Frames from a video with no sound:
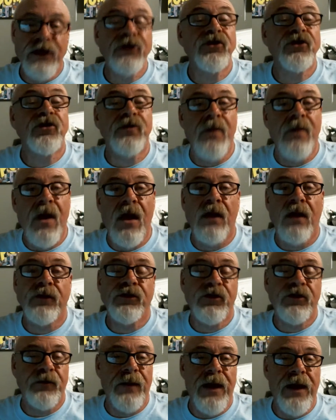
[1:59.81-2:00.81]
small
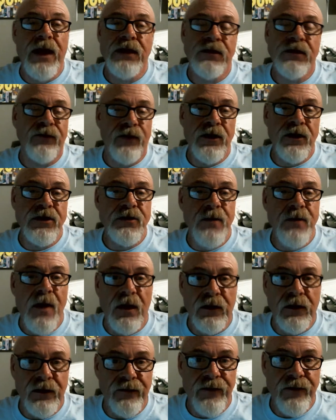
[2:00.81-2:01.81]
space, a very small
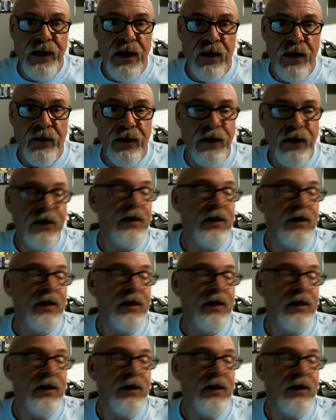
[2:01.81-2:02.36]
living area.